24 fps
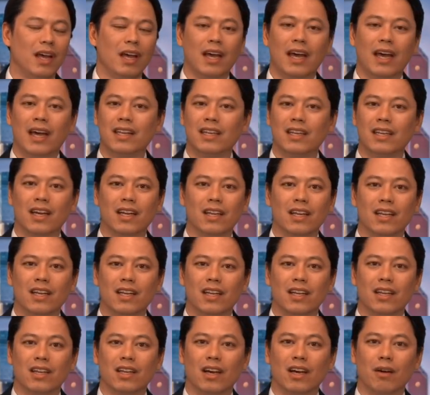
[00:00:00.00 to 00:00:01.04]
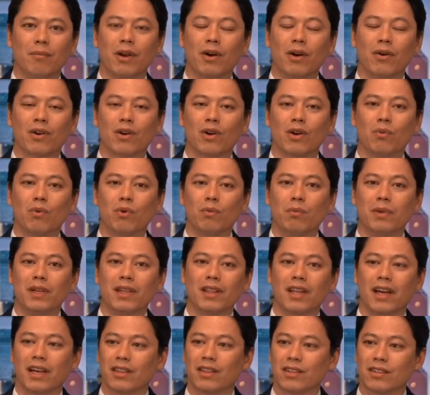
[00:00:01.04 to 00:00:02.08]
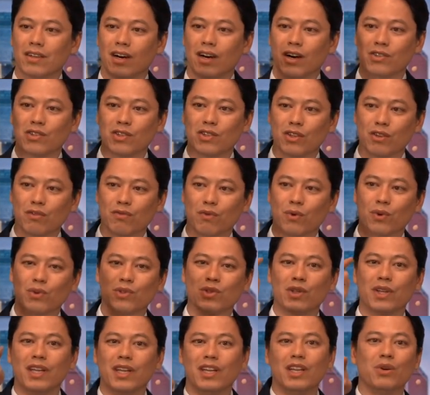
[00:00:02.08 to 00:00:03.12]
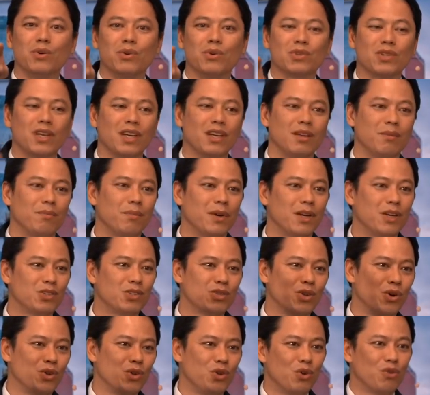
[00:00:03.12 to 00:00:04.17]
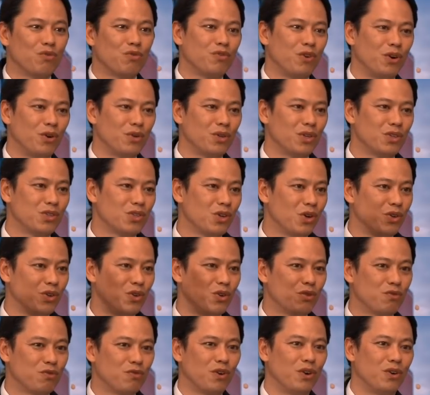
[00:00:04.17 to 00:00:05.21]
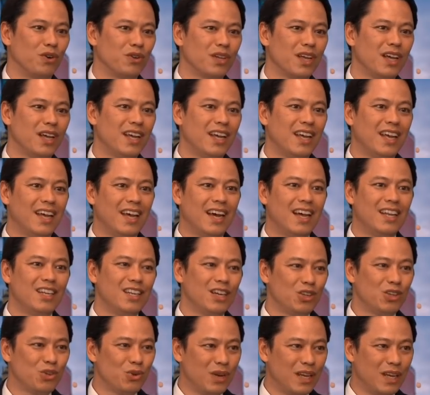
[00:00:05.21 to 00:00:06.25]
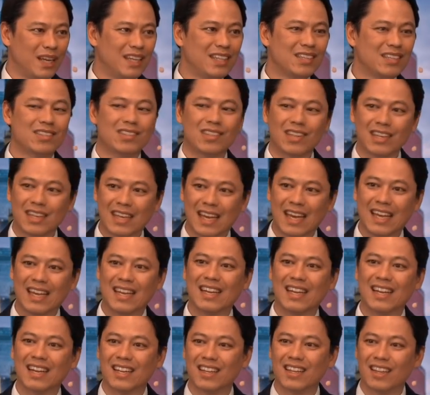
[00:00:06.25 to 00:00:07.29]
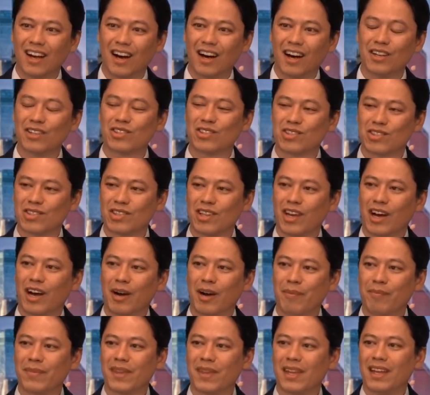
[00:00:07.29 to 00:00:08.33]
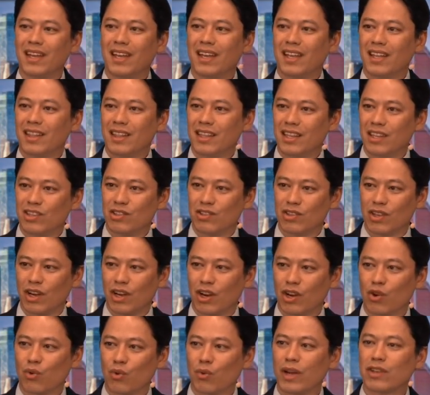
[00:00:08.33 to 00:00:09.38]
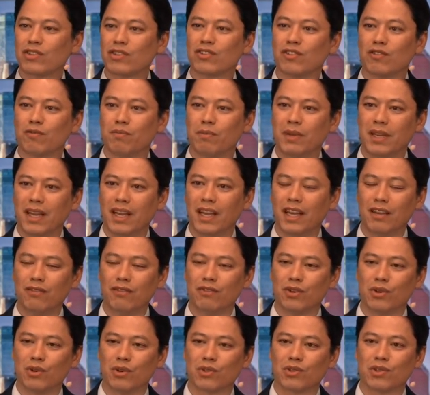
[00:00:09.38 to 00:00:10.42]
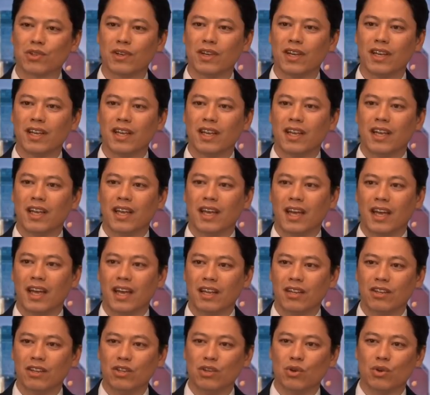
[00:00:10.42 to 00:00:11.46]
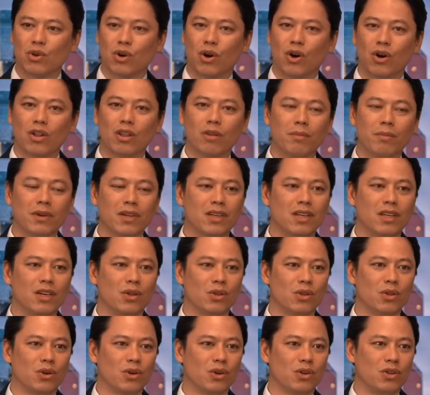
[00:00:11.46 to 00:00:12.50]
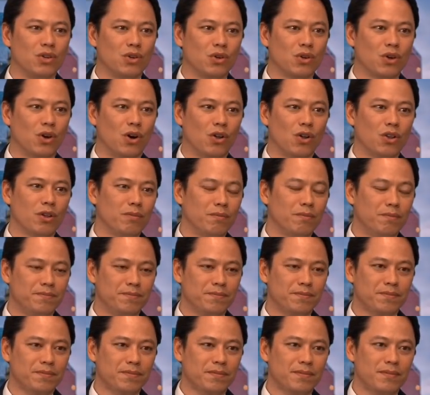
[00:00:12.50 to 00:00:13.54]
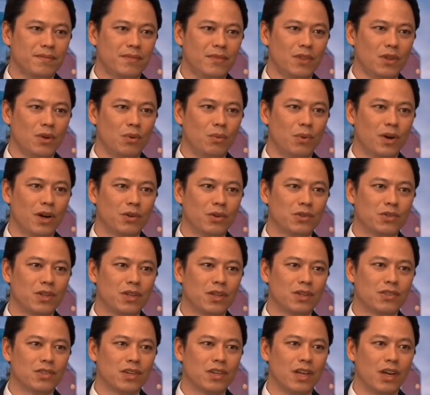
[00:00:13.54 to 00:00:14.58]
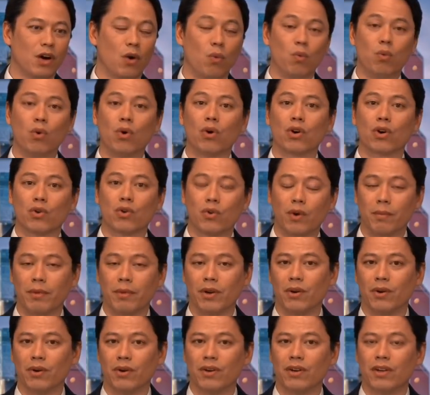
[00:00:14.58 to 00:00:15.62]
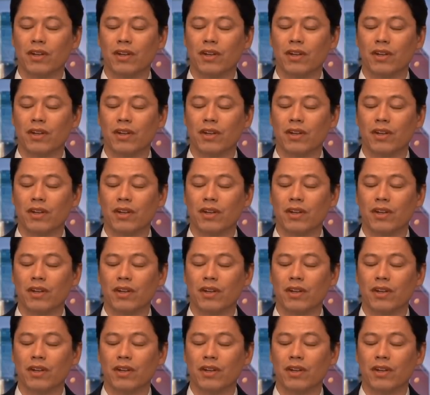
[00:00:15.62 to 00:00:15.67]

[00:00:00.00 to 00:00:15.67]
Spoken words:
and yet America will be like the toxic divorce lady who will say, but it's all your fault, it's all your fault. And yet you're instigating non-stop these aggressive behaviors, and you call him a killer, you call him, what else do they say? A war criminal.